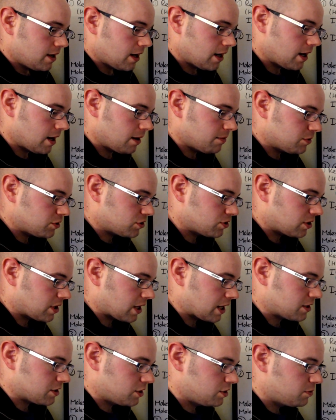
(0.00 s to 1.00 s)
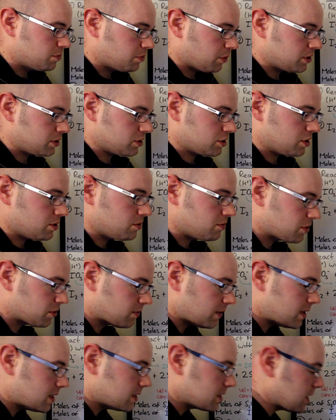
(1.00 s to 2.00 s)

Uh, we should get 2.23